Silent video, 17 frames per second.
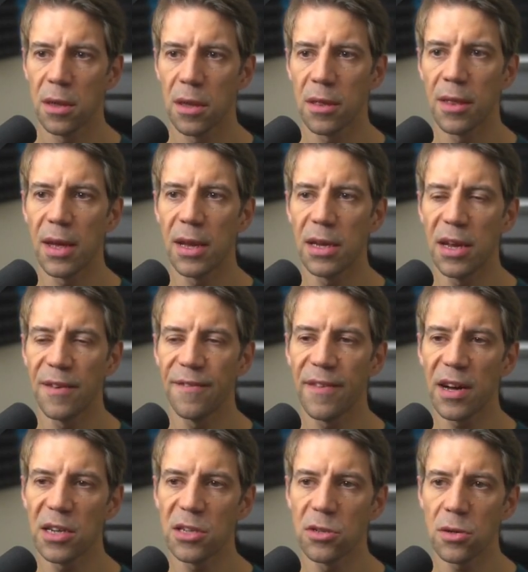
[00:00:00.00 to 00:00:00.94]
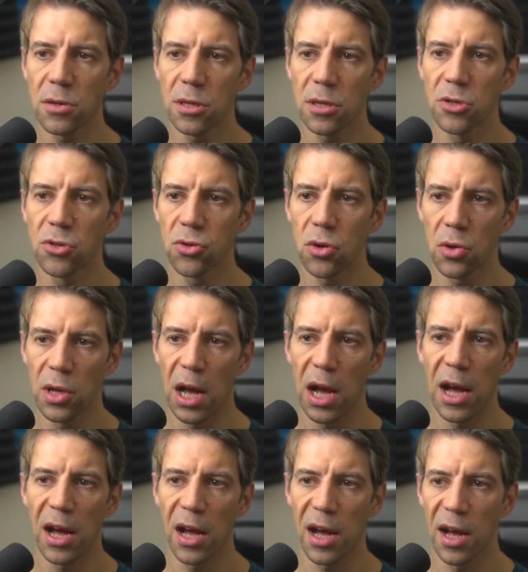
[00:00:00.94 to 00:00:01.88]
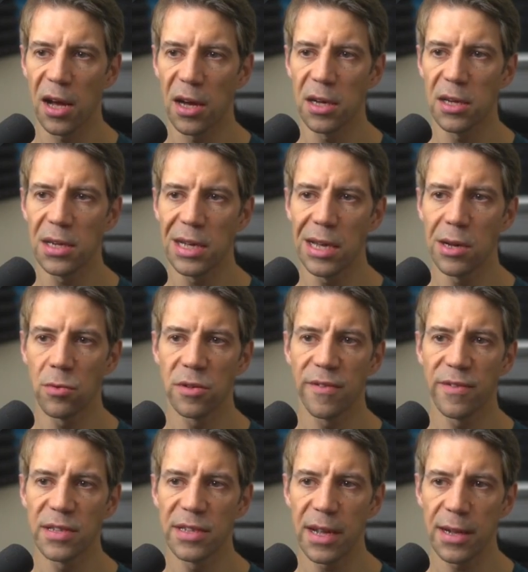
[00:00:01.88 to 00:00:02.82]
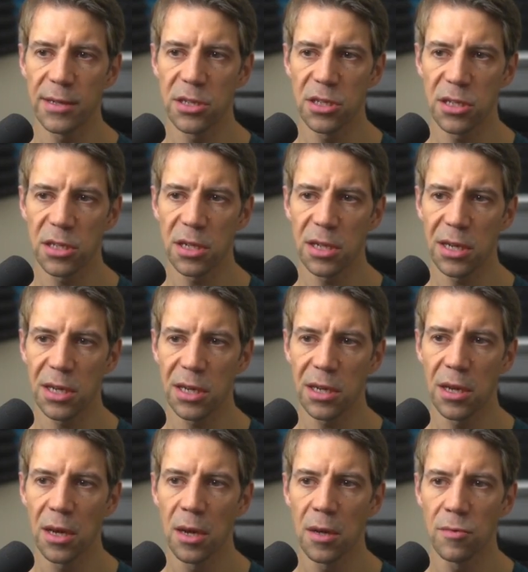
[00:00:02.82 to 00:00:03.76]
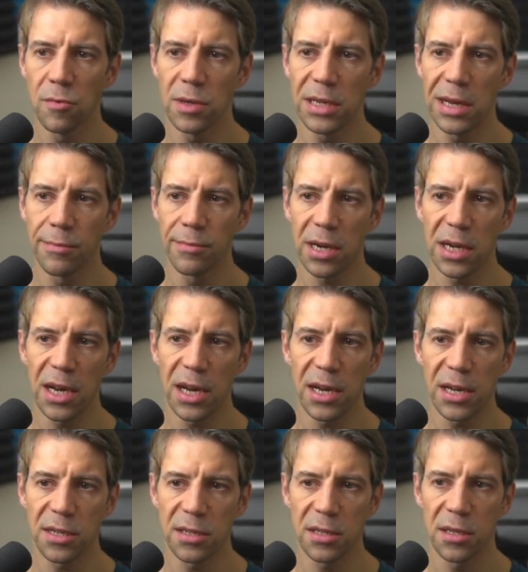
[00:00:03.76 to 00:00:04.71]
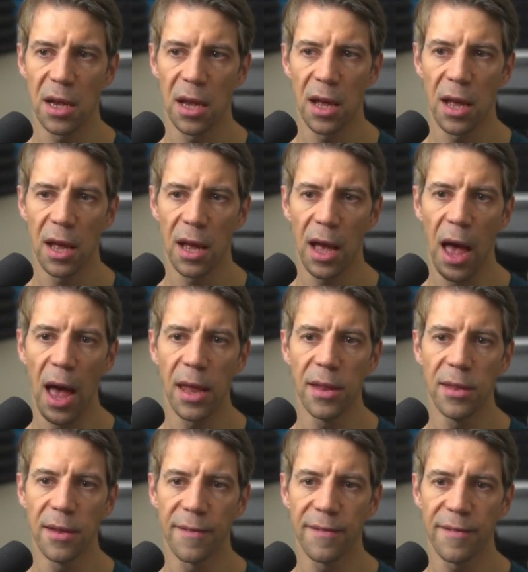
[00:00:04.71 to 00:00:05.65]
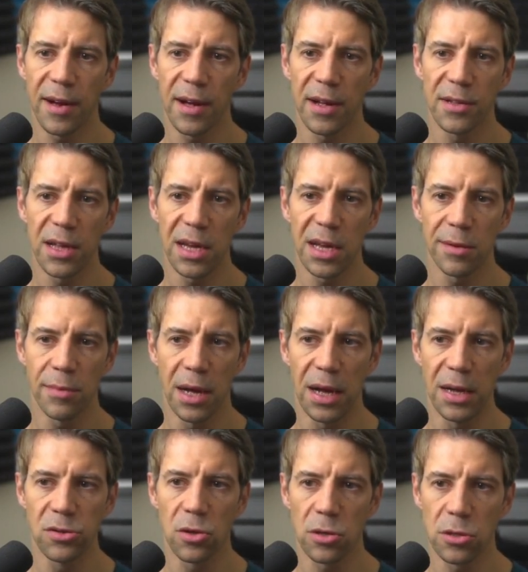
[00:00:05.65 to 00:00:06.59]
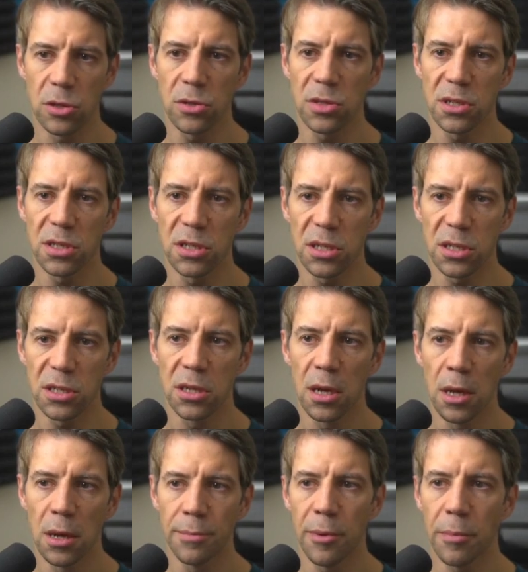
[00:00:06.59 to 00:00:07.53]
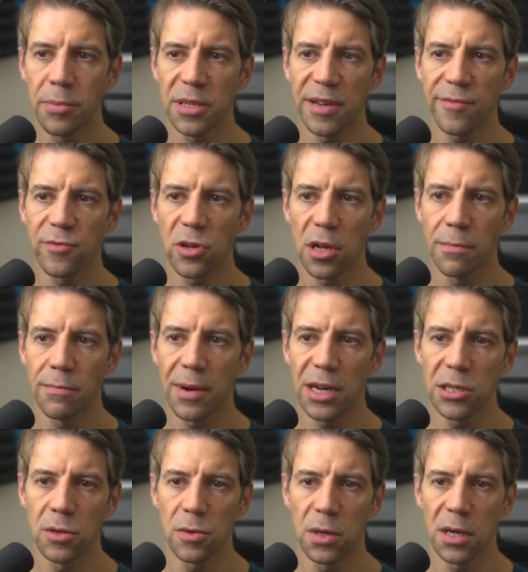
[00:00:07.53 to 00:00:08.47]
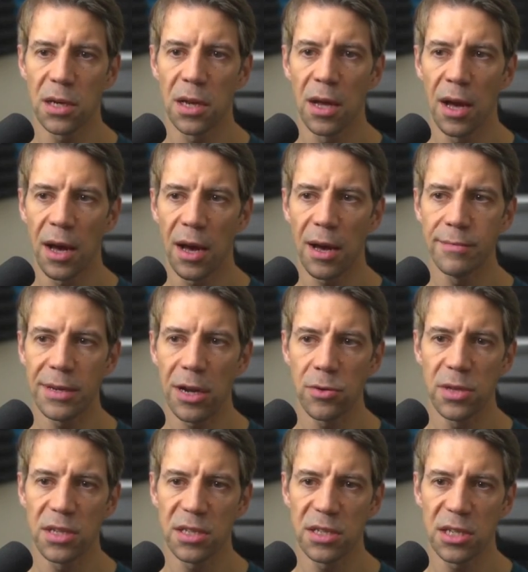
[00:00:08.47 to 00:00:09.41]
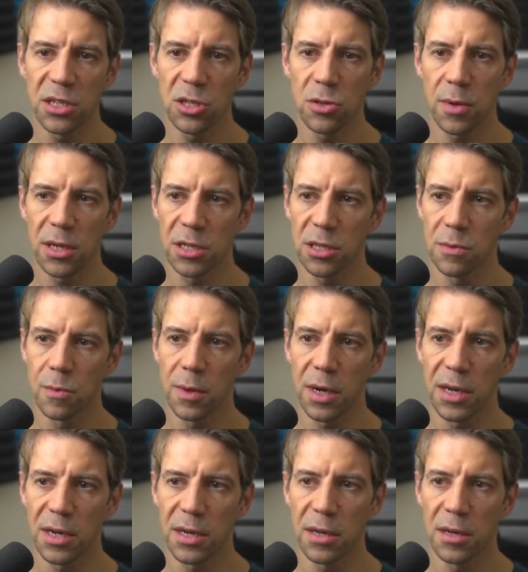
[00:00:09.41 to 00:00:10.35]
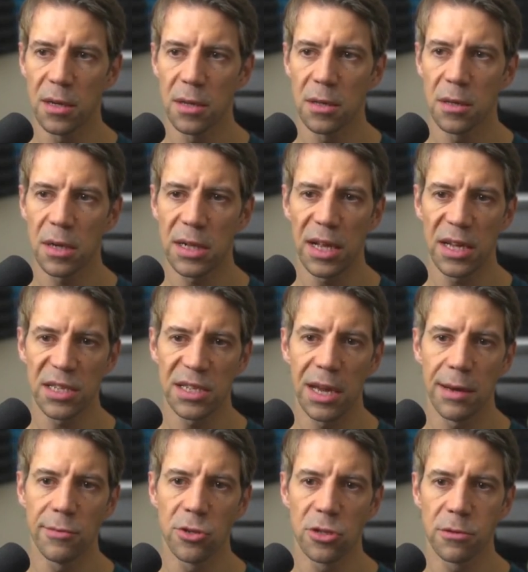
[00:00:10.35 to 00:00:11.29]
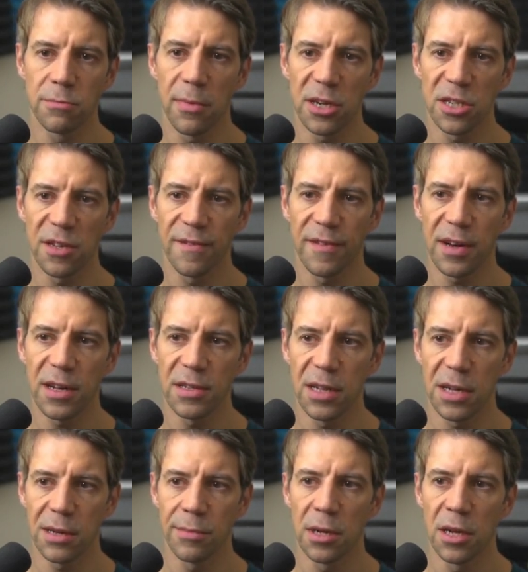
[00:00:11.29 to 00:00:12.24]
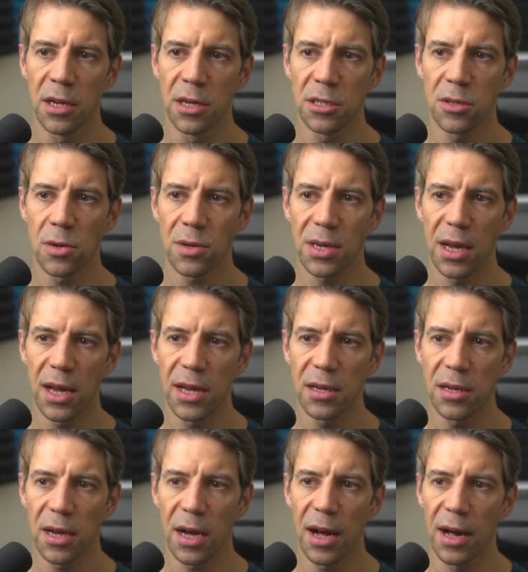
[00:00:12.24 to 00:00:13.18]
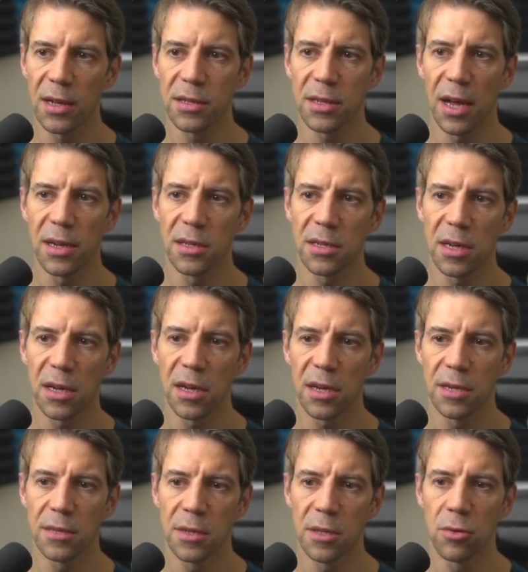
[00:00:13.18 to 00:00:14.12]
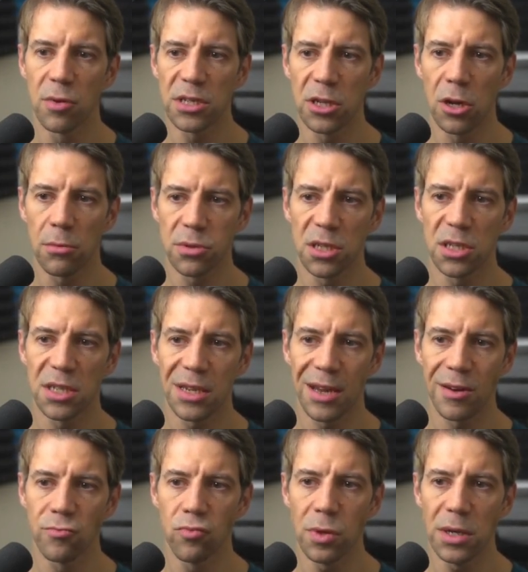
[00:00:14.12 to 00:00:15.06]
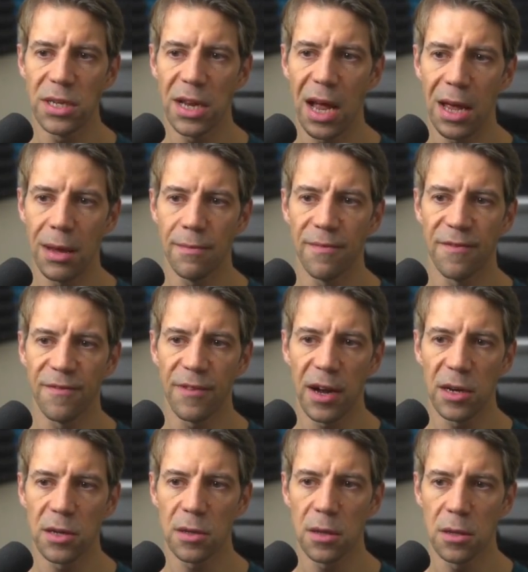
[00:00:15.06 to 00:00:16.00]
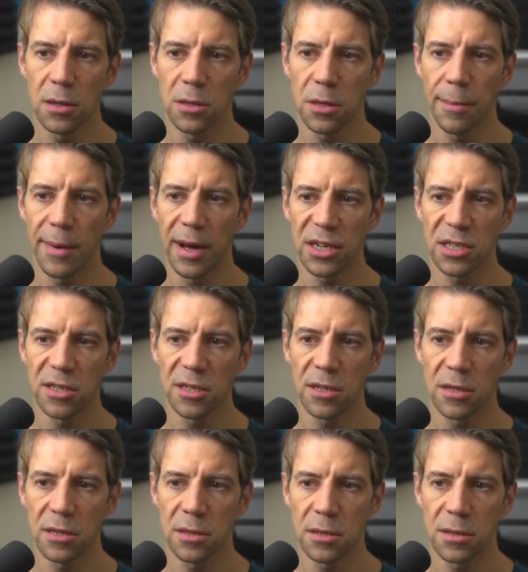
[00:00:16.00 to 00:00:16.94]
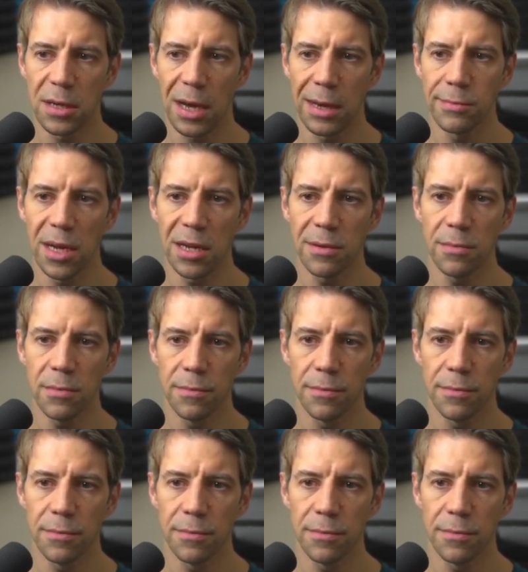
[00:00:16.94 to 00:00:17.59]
Then if I'd done Control RR, it would have intelligently renamed the class and the file name and all usages. But because I've done it manually, I'm now in this situation where the class name doesn't match the file name. So again, Alt Enter. There is an option saying rename file to match type name,